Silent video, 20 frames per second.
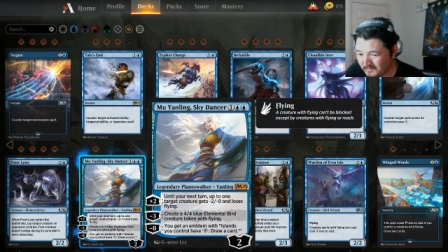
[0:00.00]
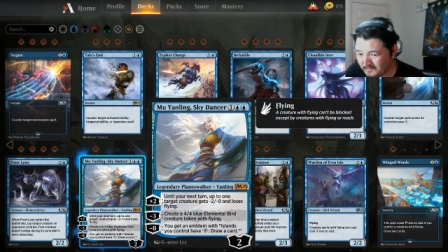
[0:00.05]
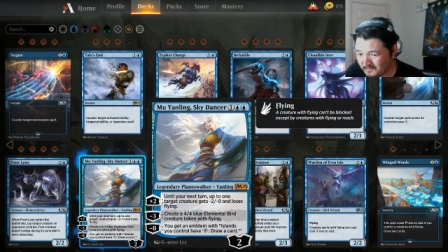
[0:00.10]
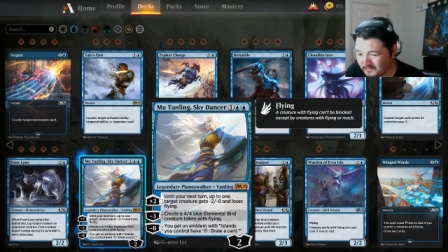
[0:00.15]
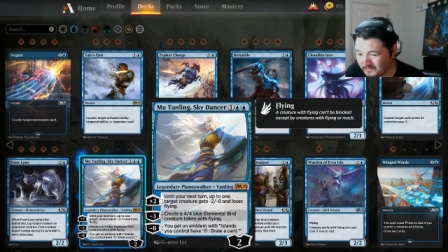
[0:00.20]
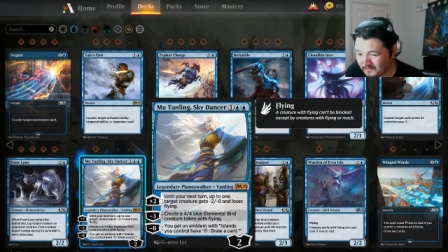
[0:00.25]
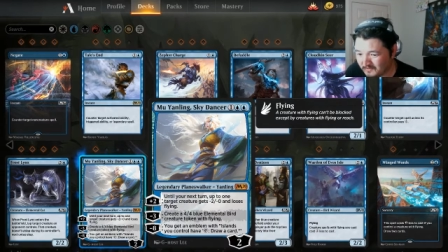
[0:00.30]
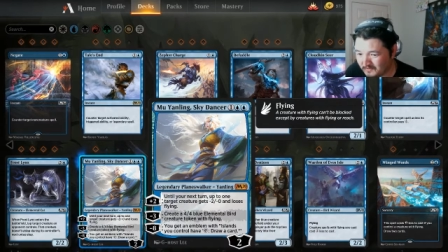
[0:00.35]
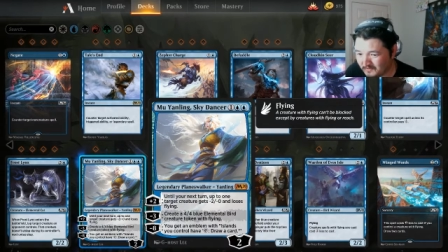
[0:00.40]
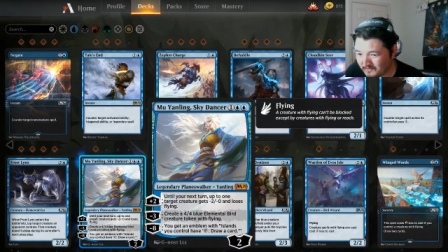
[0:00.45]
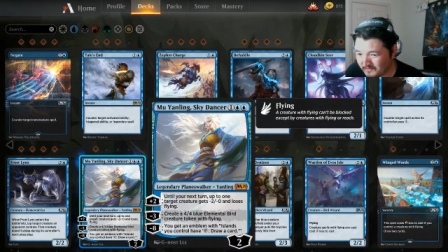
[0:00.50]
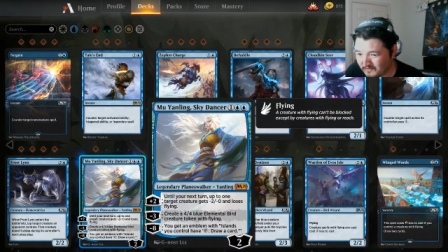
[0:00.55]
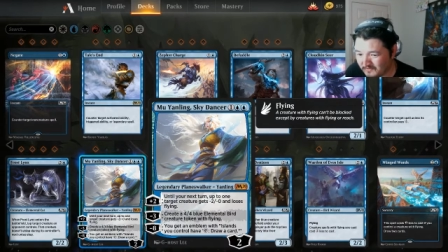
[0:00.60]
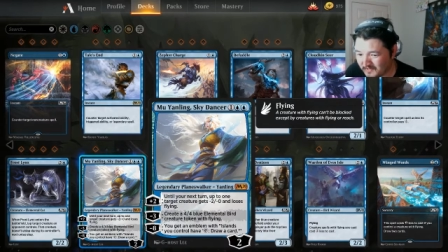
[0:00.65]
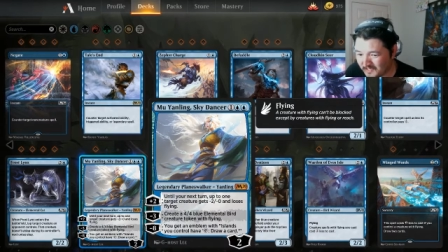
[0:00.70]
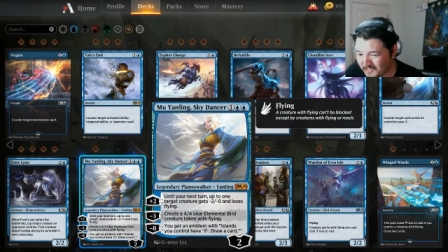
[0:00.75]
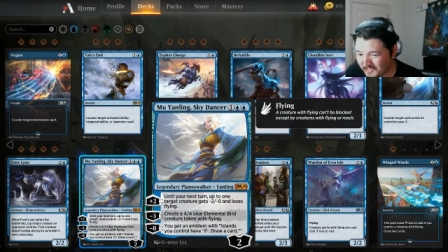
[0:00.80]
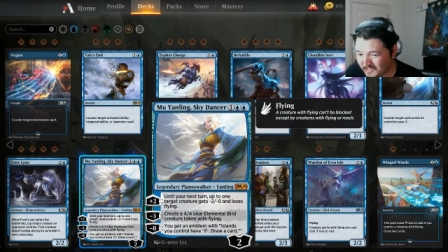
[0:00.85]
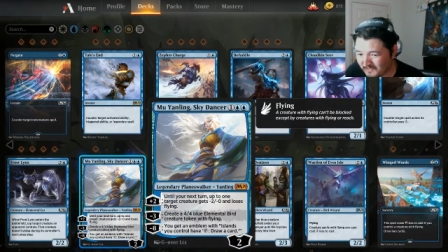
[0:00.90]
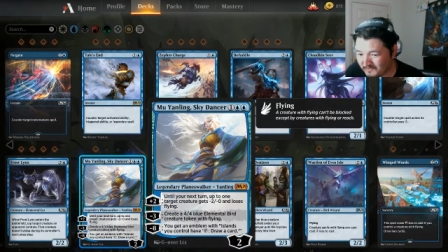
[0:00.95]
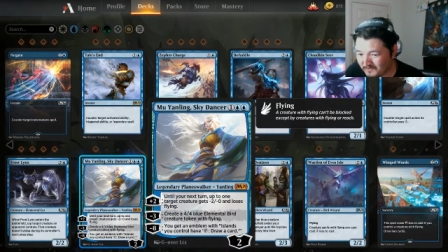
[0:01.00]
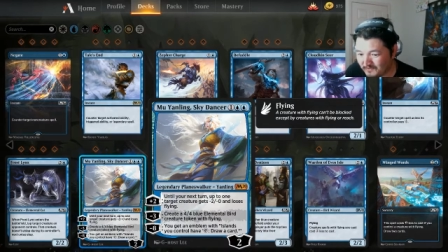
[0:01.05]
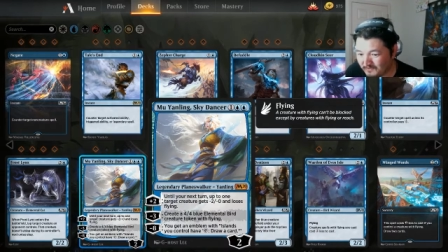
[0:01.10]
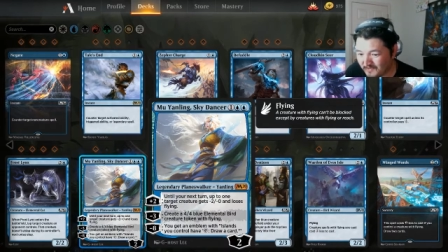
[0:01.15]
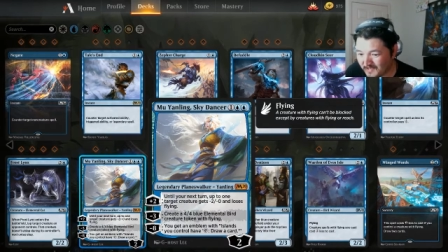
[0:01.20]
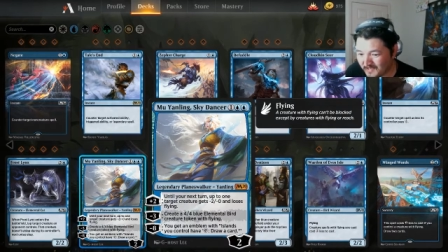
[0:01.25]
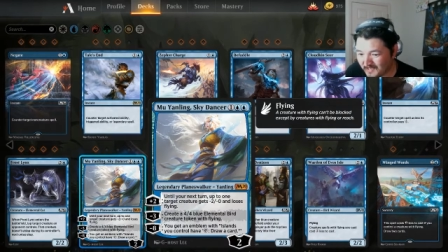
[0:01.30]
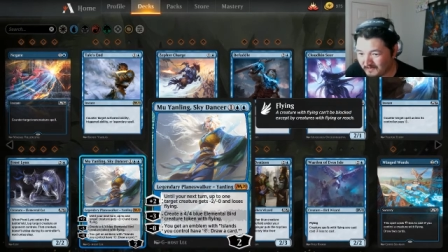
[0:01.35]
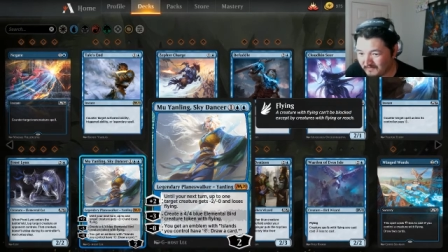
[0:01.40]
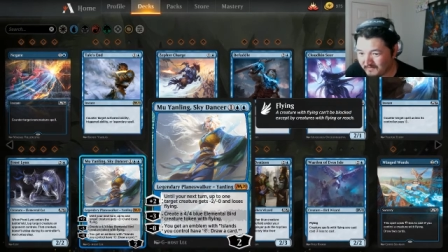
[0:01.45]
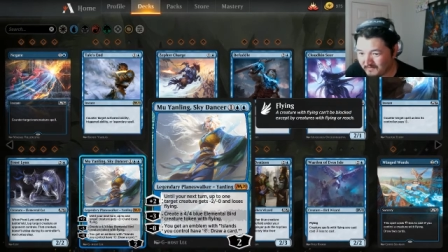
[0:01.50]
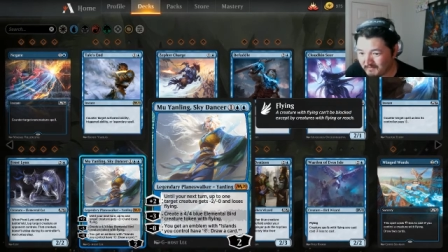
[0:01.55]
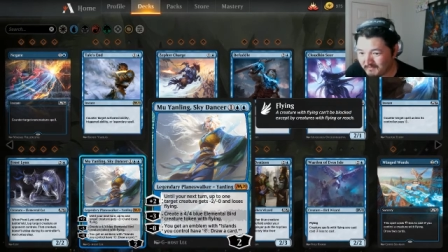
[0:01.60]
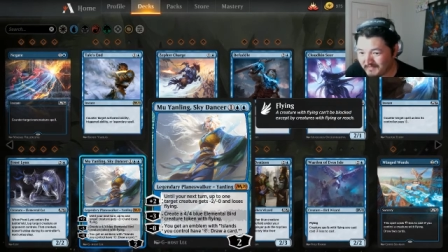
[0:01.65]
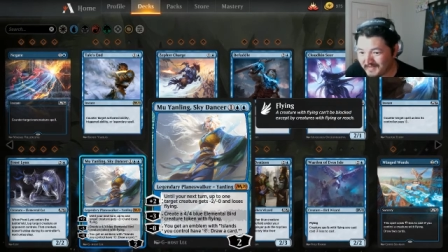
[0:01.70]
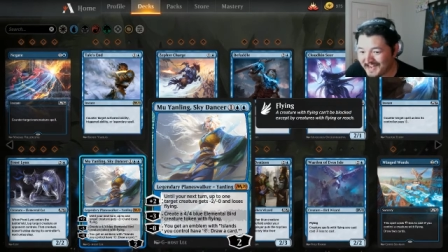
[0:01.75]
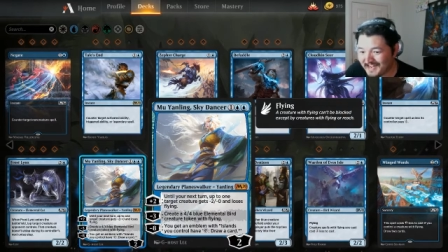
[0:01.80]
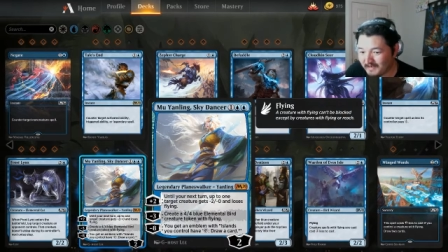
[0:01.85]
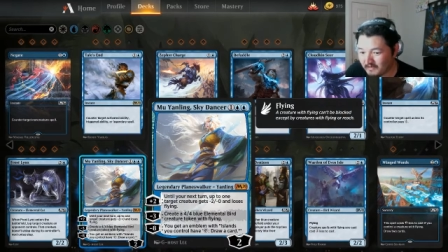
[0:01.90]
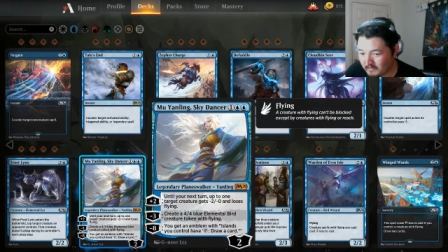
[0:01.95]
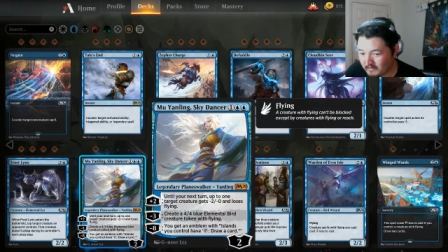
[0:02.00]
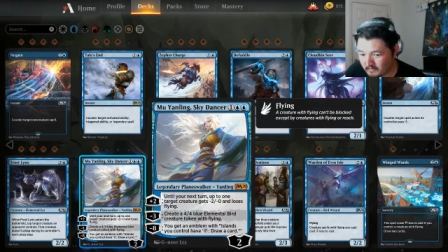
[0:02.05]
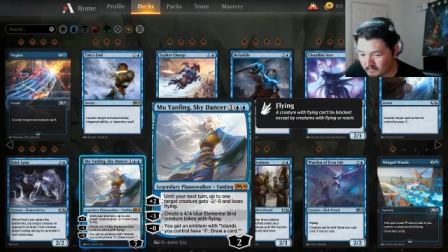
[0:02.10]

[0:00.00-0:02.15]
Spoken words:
So you can't even do that off the bat.